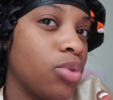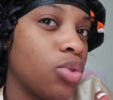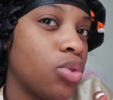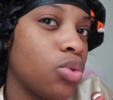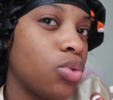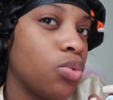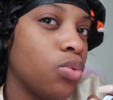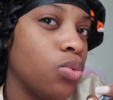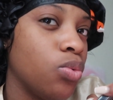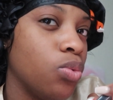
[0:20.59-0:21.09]

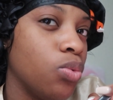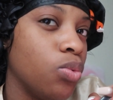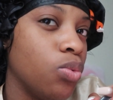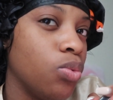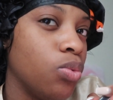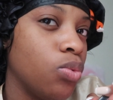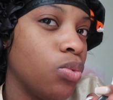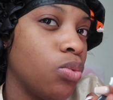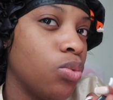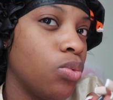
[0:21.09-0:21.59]

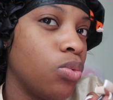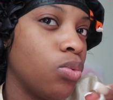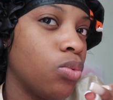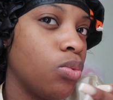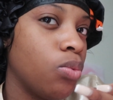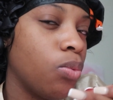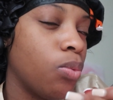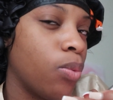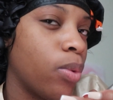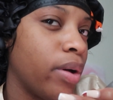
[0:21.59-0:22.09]

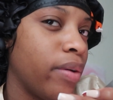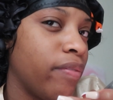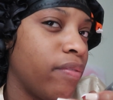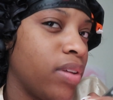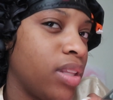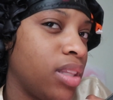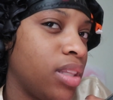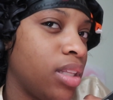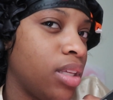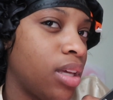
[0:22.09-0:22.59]
to
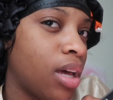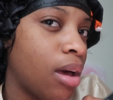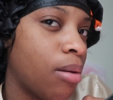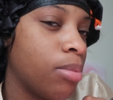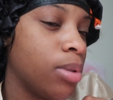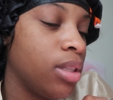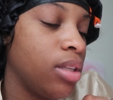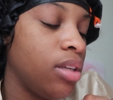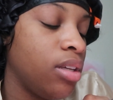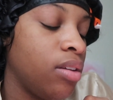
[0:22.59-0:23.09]
1:50, I
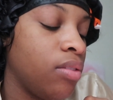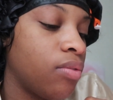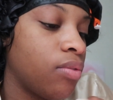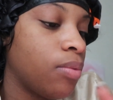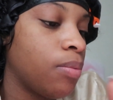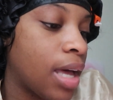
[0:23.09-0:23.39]
believe.